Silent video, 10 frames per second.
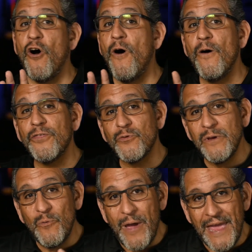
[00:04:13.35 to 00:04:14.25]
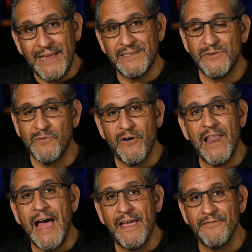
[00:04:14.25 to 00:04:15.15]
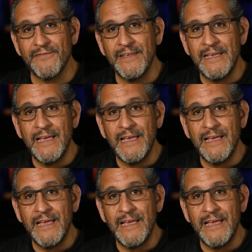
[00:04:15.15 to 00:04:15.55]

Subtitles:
all three ways through our life.